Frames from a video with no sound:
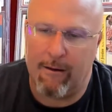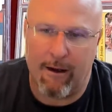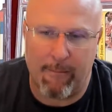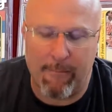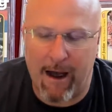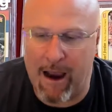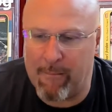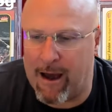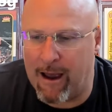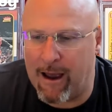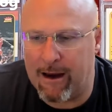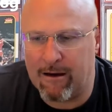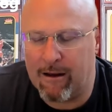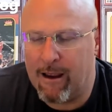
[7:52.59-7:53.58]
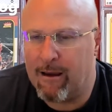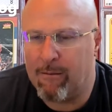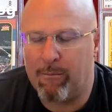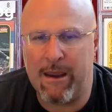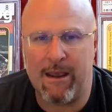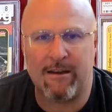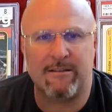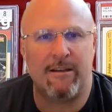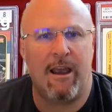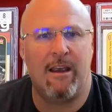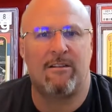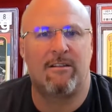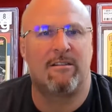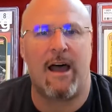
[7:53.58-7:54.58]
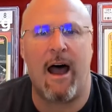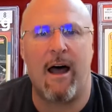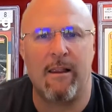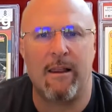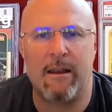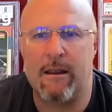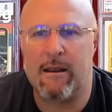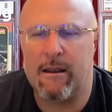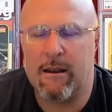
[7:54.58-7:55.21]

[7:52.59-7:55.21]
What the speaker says: My mind, PSA is solid.